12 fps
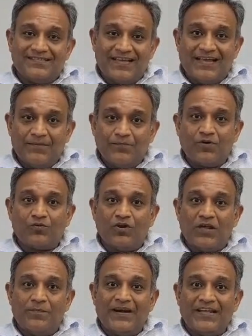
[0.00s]
say, help or
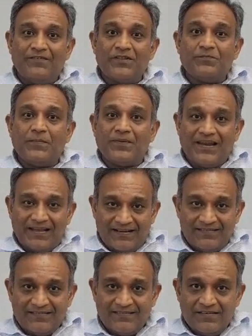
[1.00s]
collaborating with people like
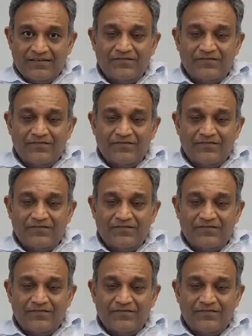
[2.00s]
us,